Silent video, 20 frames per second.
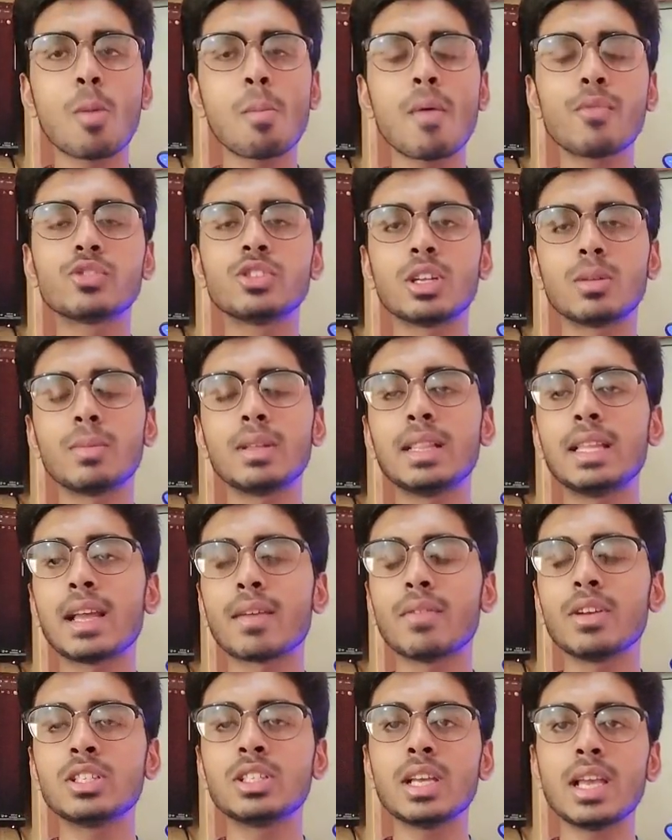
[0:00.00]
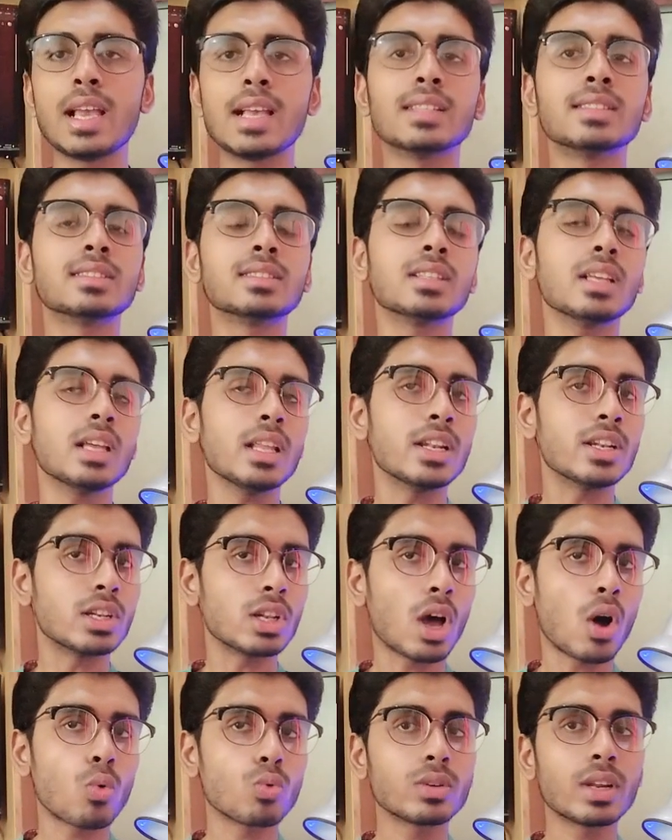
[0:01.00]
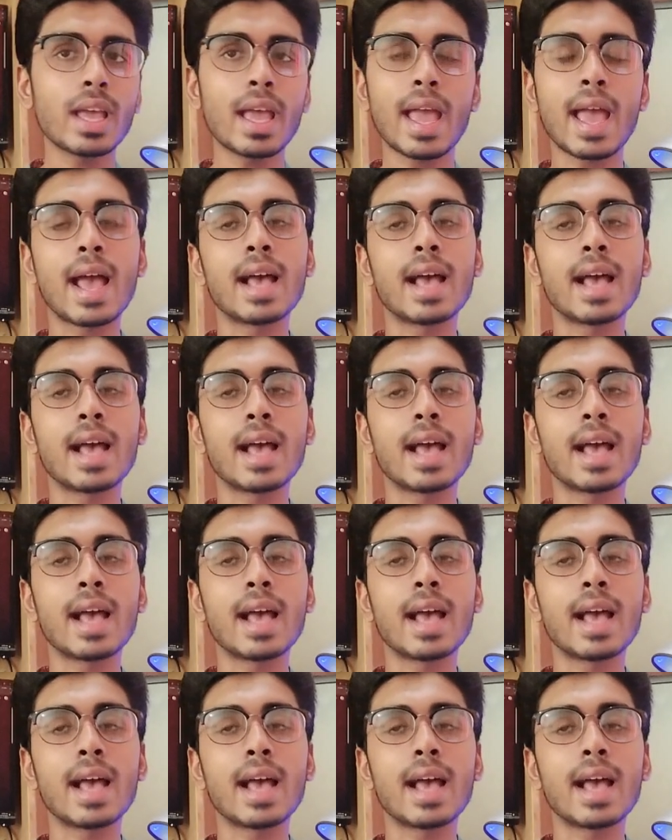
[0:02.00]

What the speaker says: form of German language is known